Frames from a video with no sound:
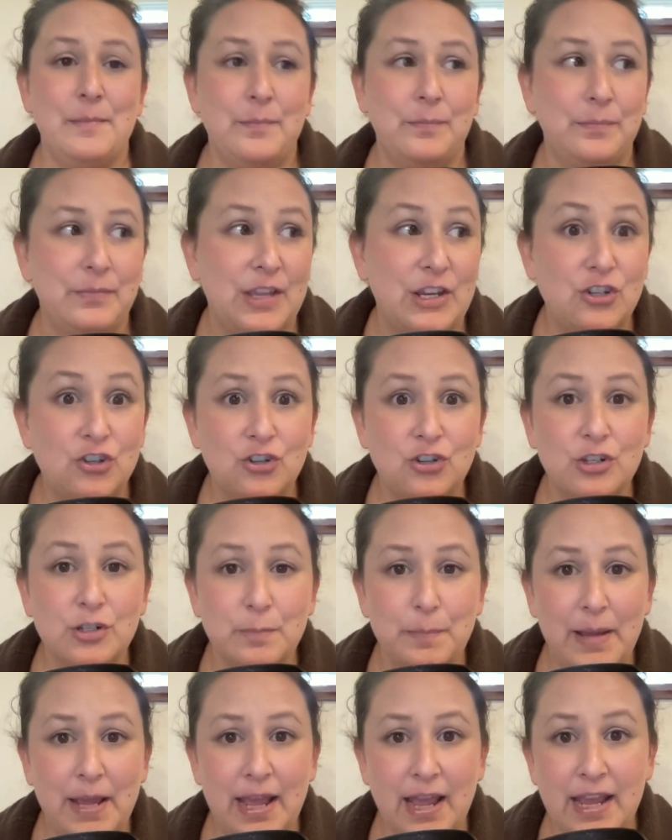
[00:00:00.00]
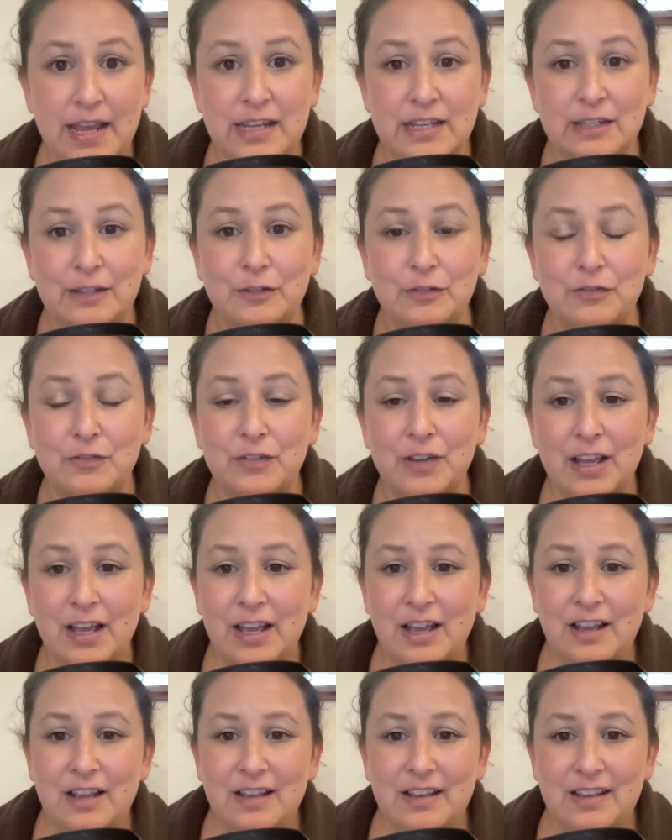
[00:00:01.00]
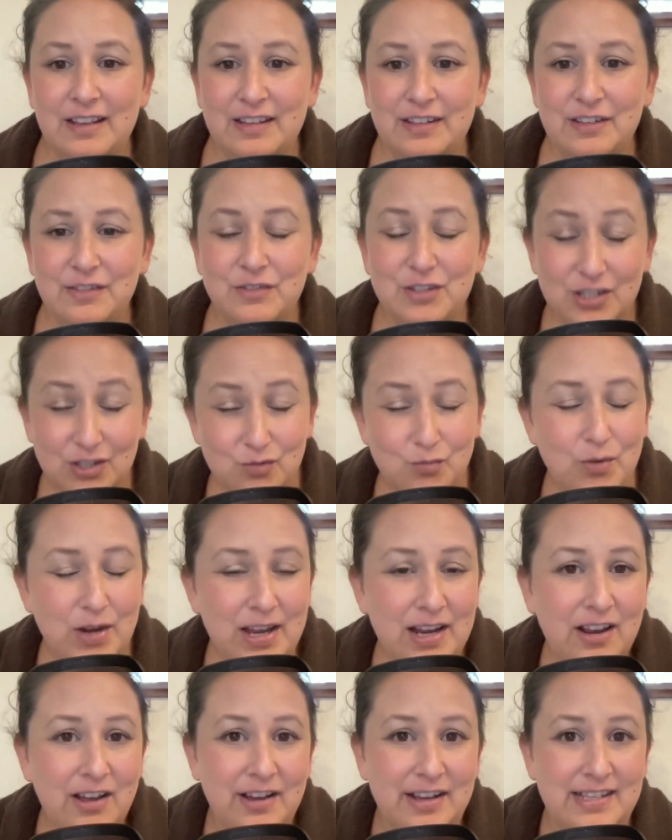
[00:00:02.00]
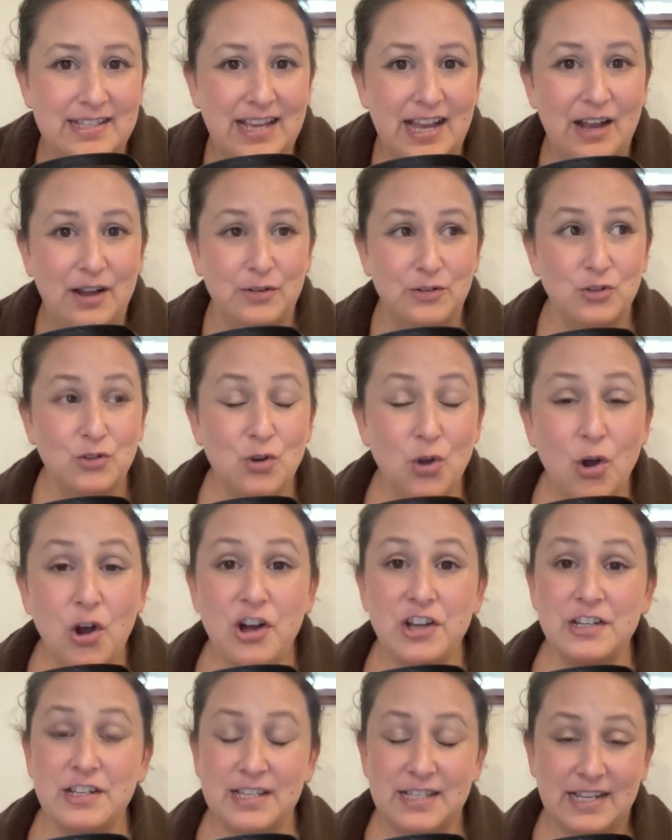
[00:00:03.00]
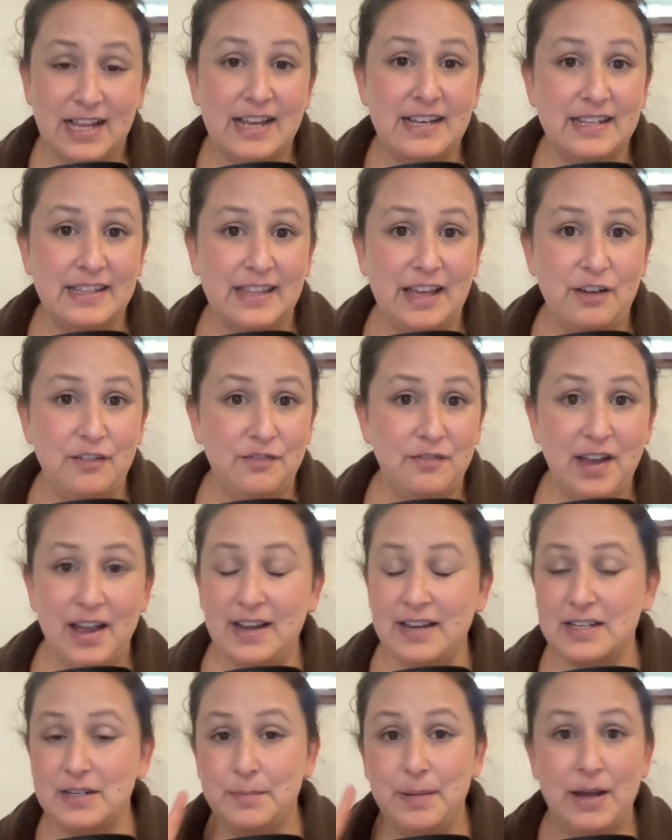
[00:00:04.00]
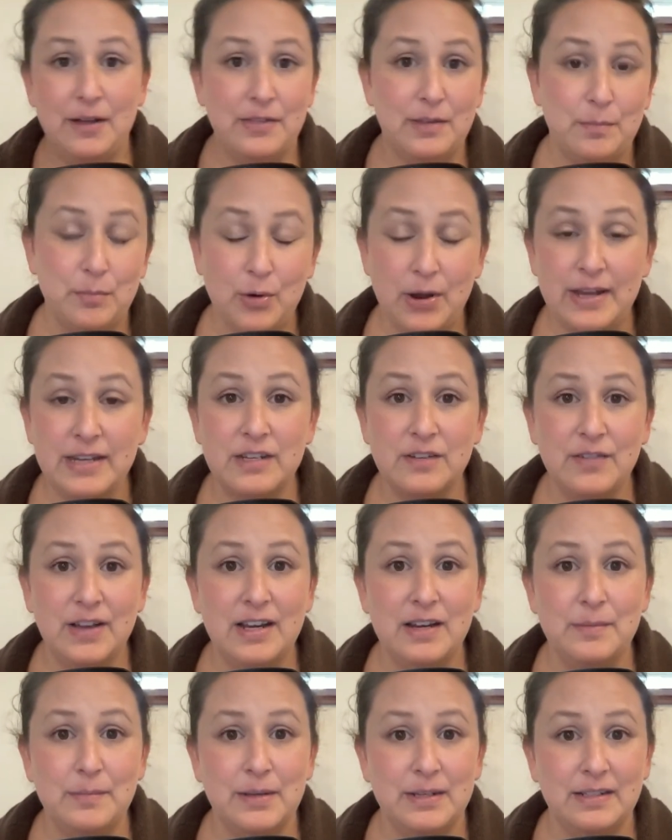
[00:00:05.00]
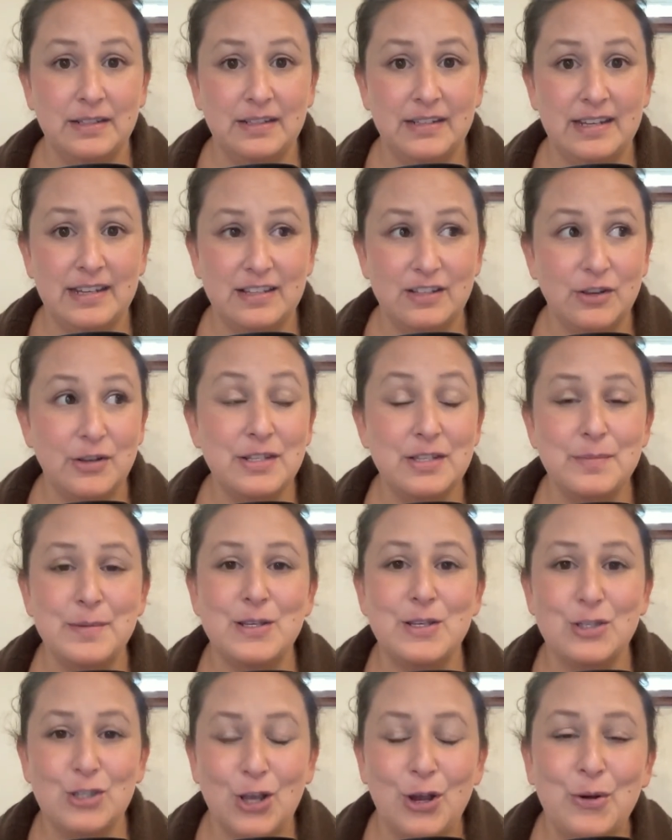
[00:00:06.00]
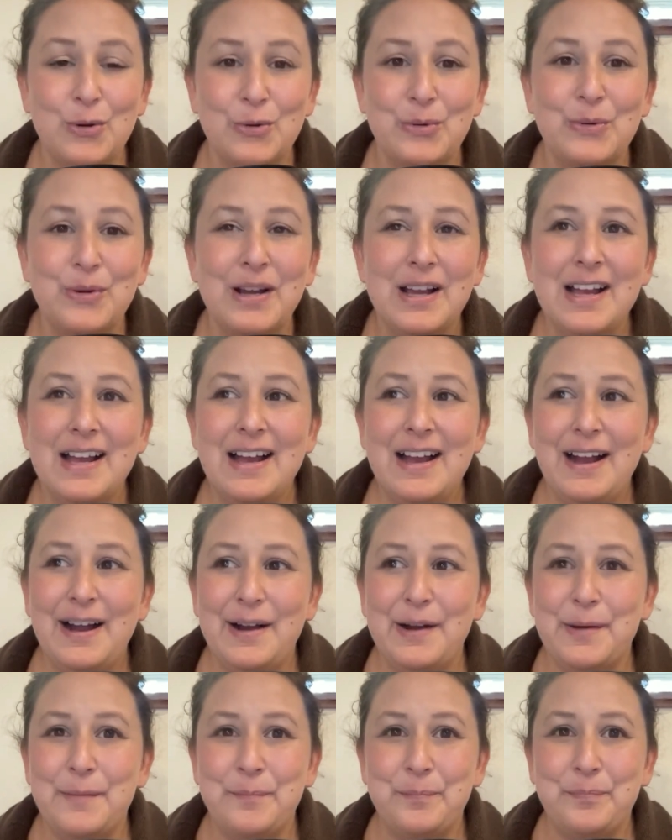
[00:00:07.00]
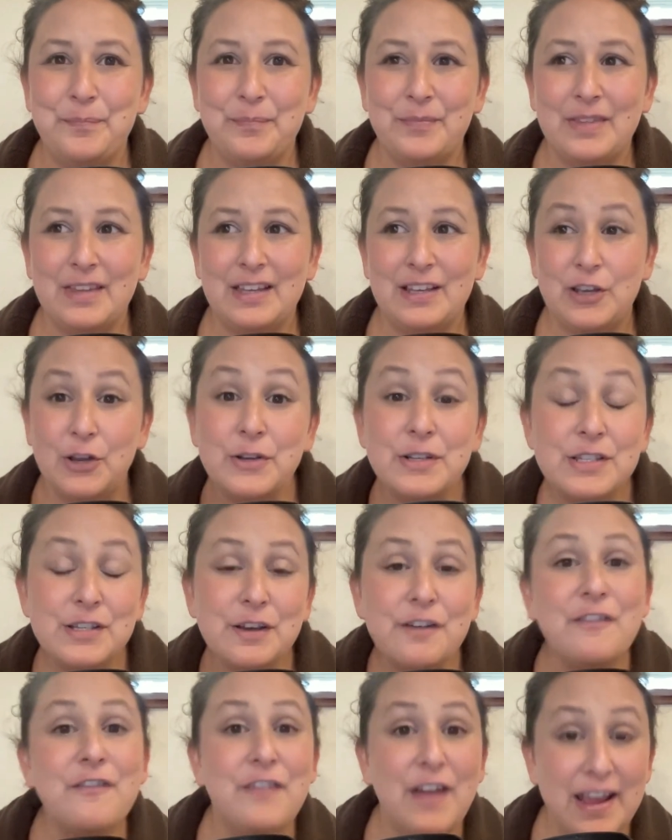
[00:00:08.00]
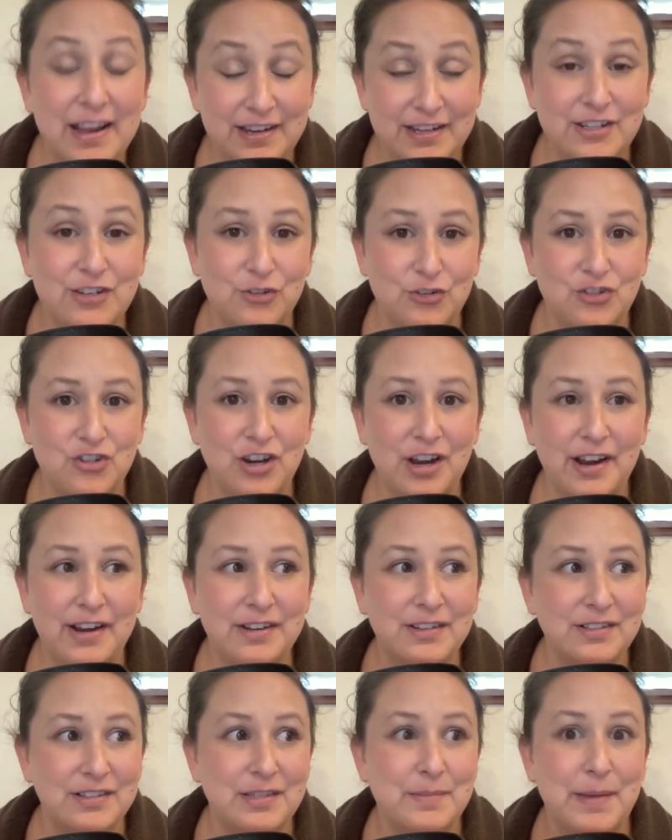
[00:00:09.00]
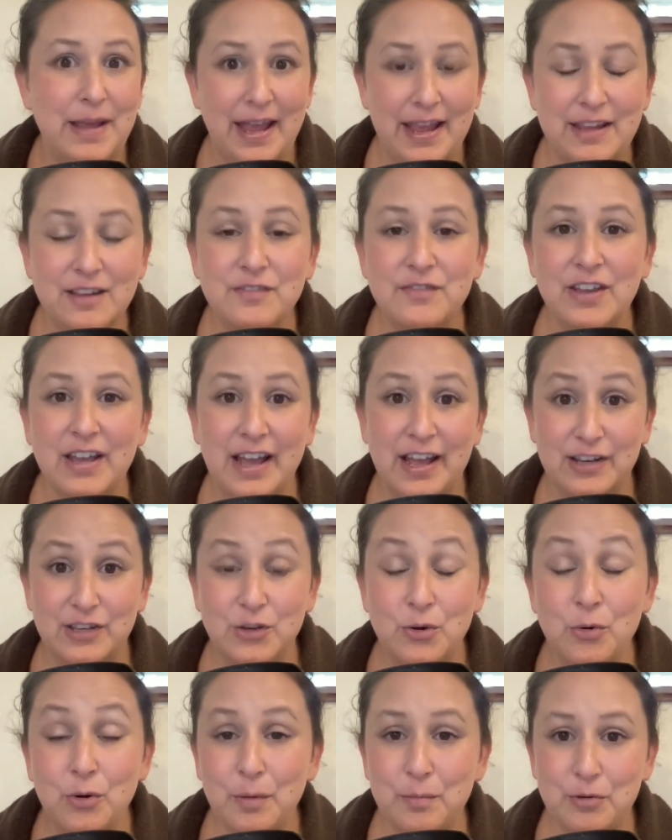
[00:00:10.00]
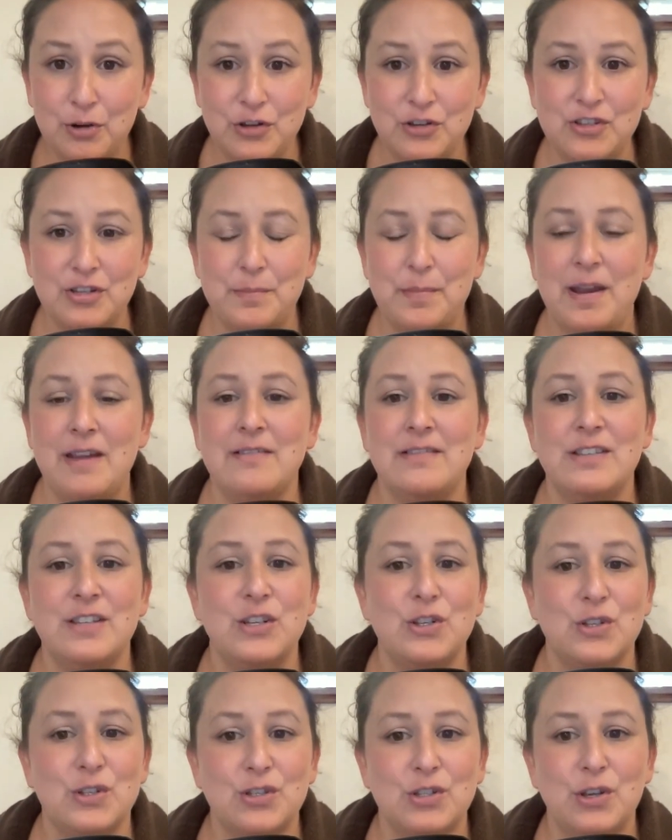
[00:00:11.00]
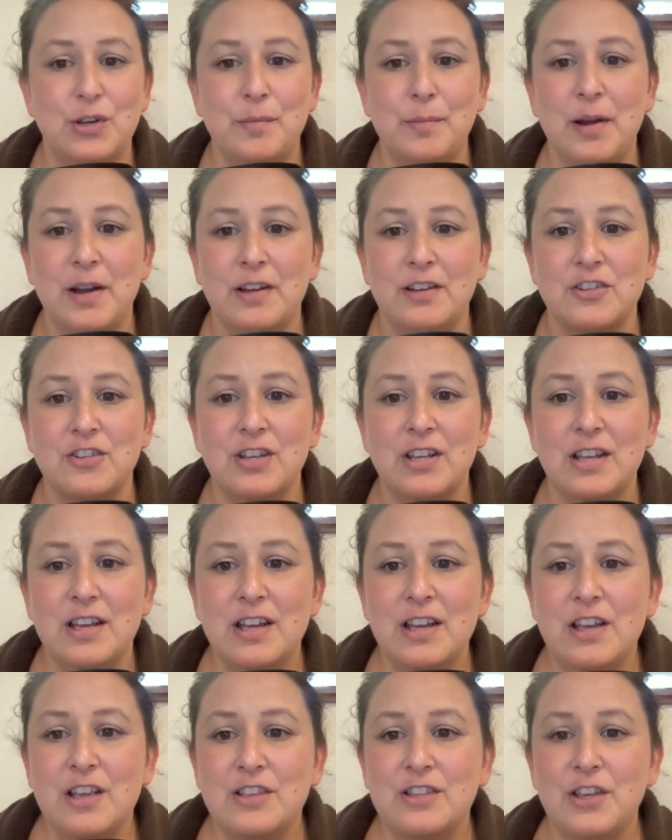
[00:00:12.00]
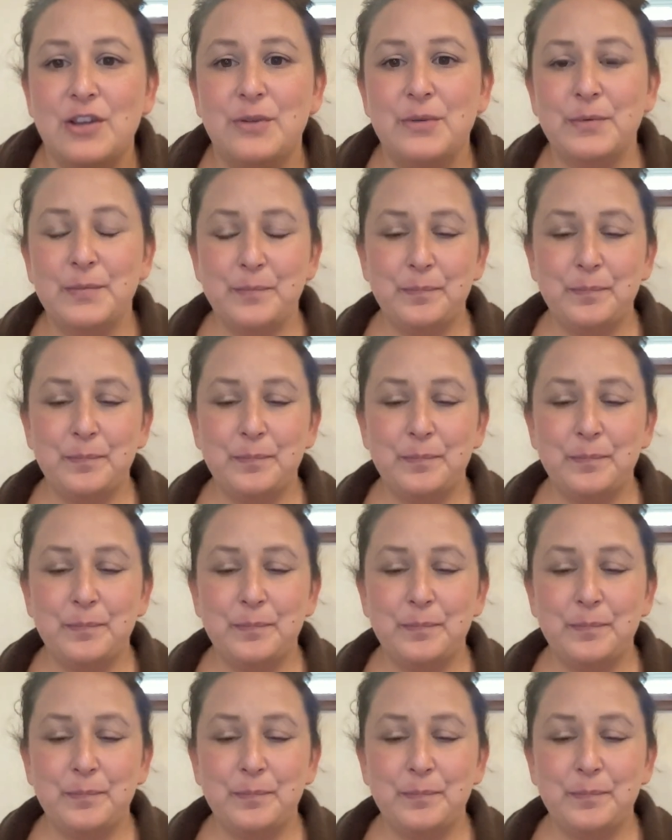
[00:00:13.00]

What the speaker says: they should behave. You just realize how not understanding that fact about their brain development is going to be so going to affect your child's behavior and your approach to parenting so much. So,